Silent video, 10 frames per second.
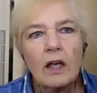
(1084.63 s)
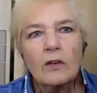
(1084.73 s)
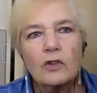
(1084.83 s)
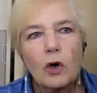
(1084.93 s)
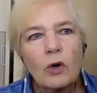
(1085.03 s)

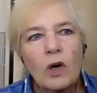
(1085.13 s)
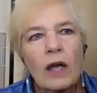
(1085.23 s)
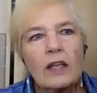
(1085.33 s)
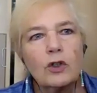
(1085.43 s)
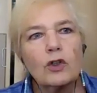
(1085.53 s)
So
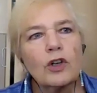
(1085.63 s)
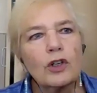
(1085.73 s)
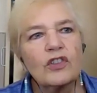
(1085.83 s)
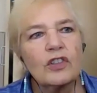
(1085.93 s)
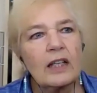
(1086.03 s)
you could
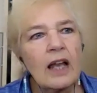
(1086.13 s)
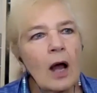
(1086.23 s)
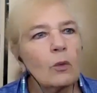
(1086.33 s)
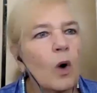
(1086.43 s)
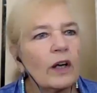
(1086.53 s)
sit
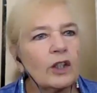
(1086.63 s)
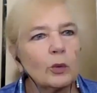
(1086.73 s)
while you